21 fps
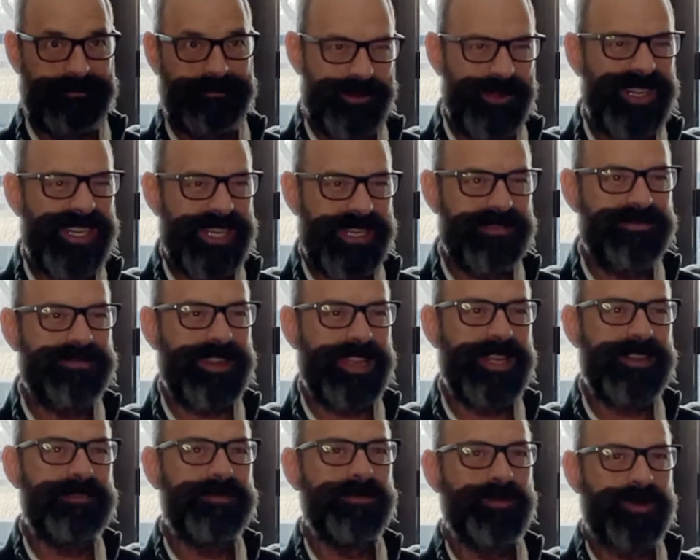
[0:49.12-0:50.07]
Drinking
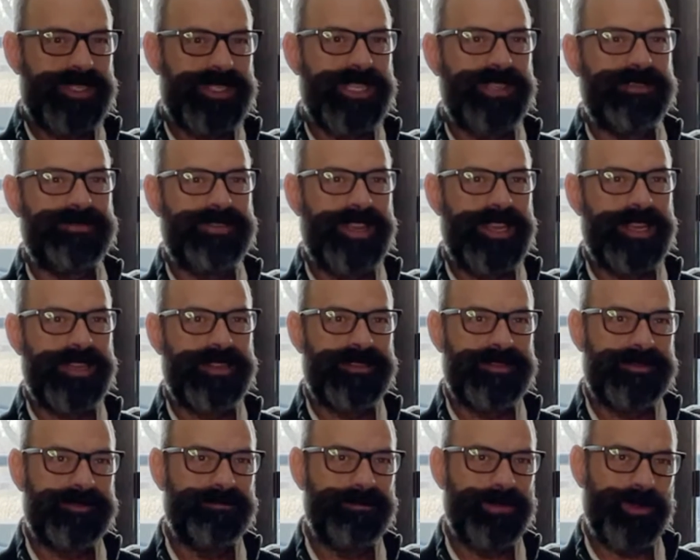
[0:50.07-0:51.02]
fan, whiskey
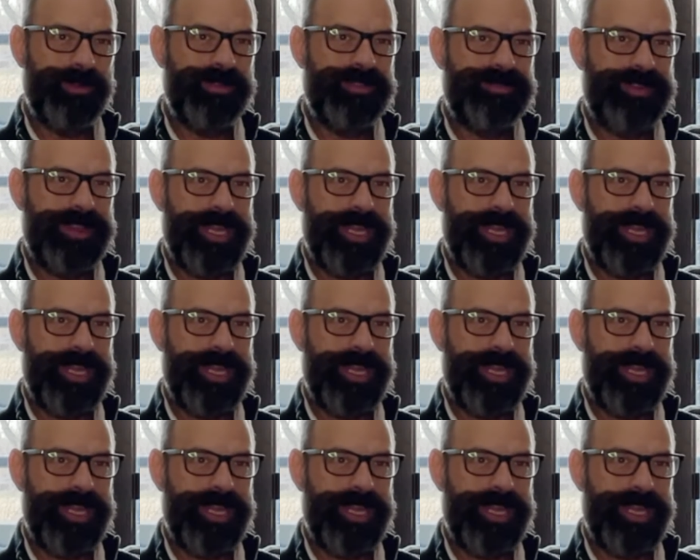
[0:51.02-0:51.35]
fan, booze